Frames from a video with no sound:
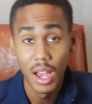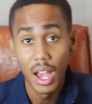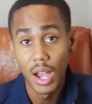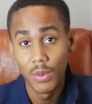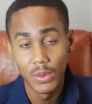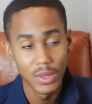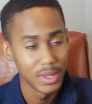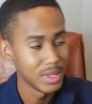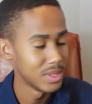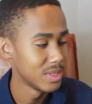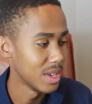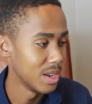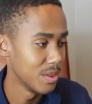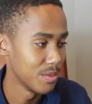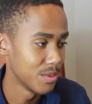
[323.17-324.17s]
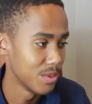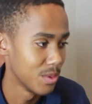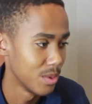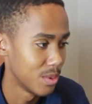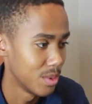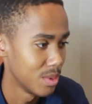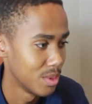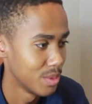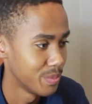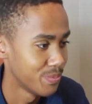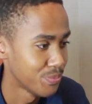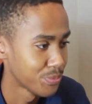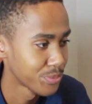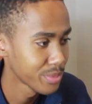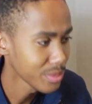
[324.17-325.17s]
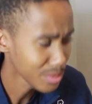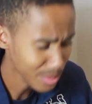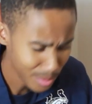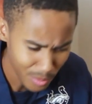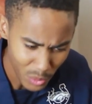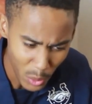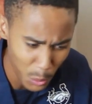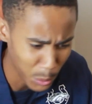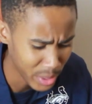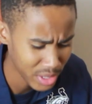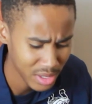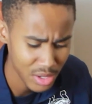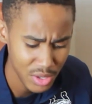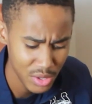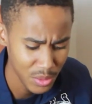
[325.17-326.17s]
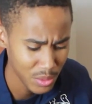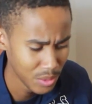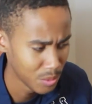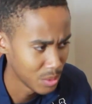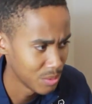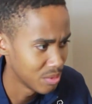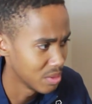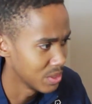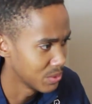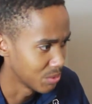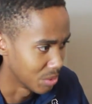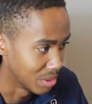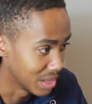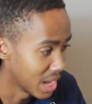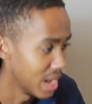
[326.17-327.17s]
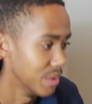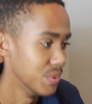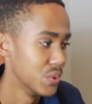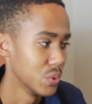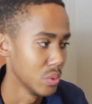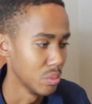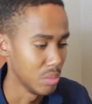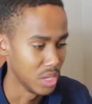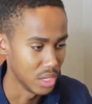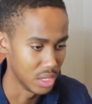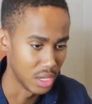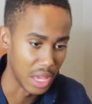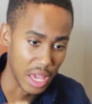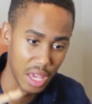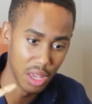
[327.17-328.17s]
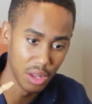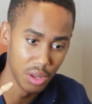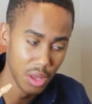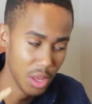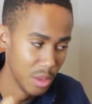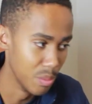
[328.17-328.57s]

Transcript: I'm really excited for what I can do with this for live streaming and